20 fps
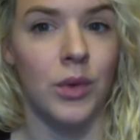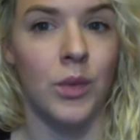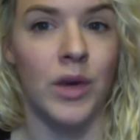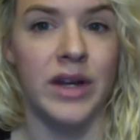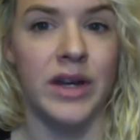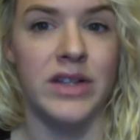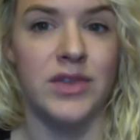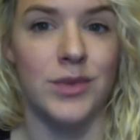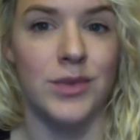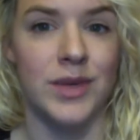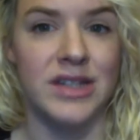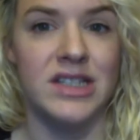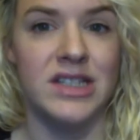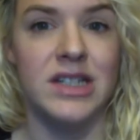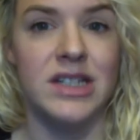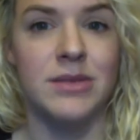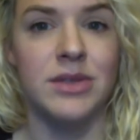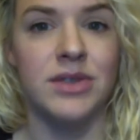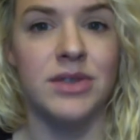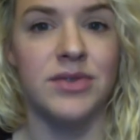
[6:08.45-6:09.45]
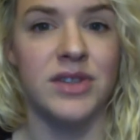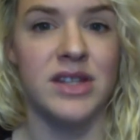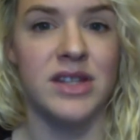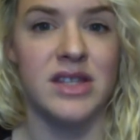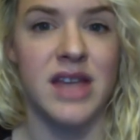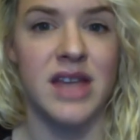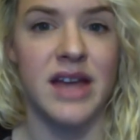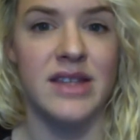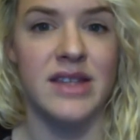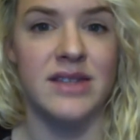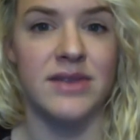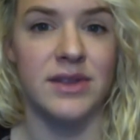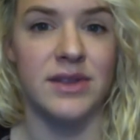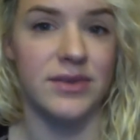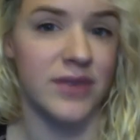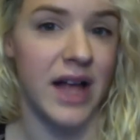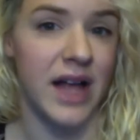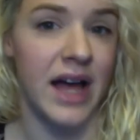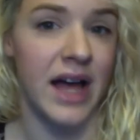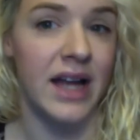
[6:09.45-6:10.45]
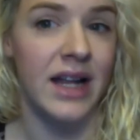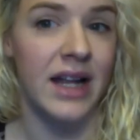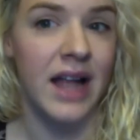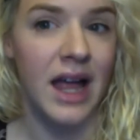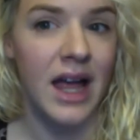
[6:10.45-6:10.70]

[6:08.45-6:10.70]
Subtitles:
what is reasonable for the size of the flat.